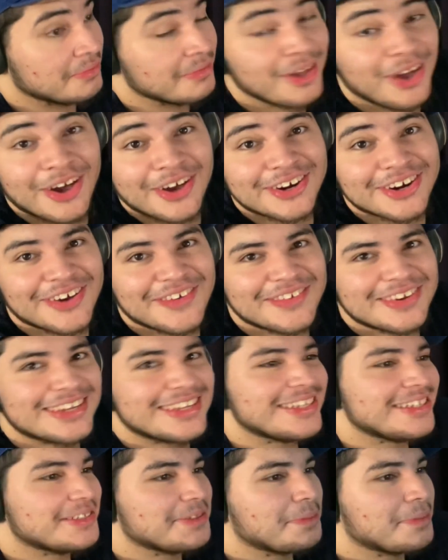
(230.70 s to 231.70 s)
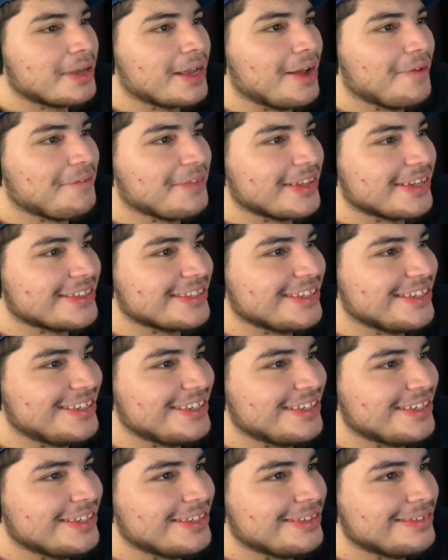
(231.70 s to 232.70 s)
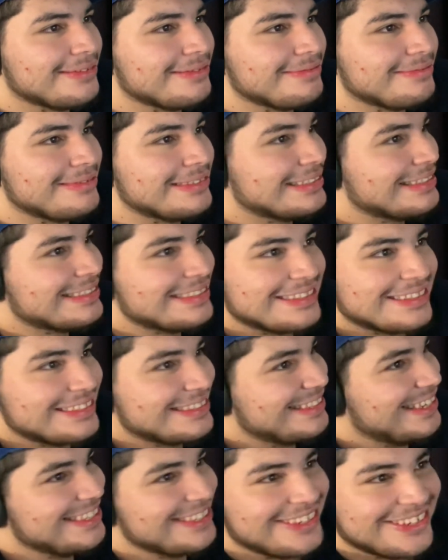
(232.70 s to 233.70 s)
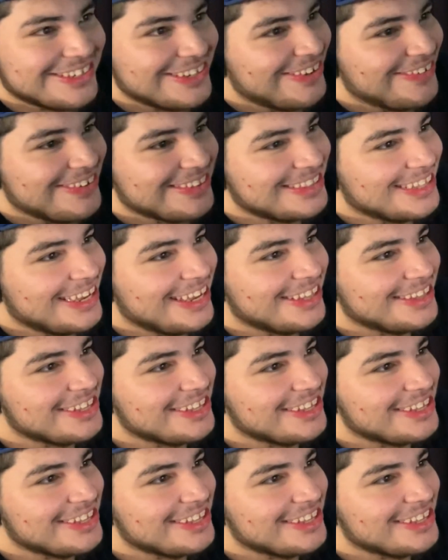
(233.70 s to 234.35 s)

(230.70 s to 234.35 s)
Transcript: oh no, we're getting some conflict. They don't know what the,